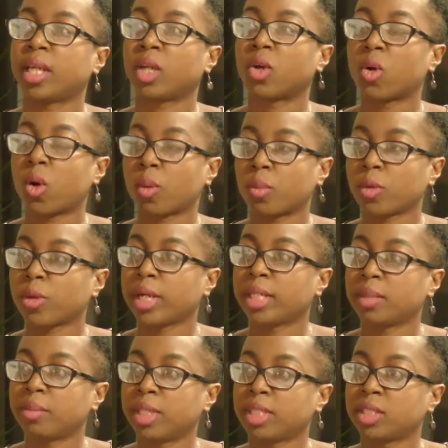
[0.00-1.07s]
incorporate
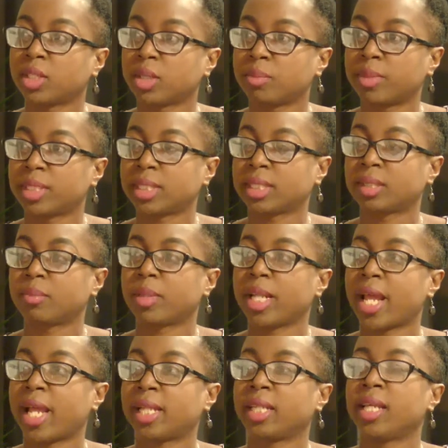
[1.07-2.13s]
them into your business
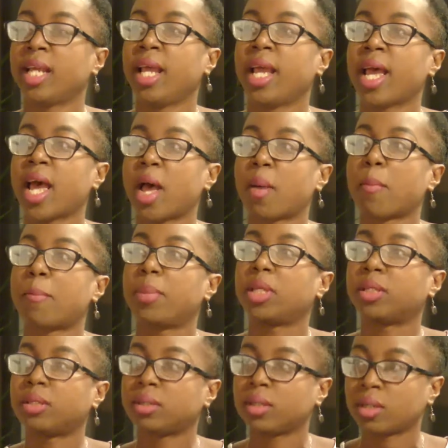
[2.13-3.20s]
plan and
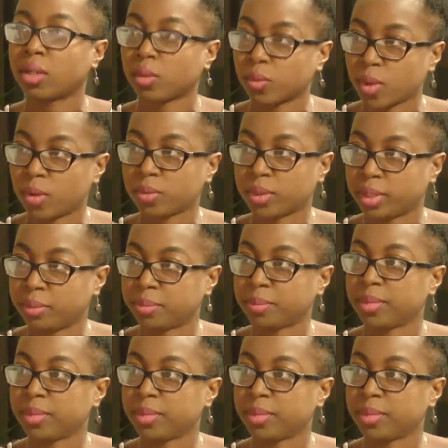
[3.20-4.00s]
build around them.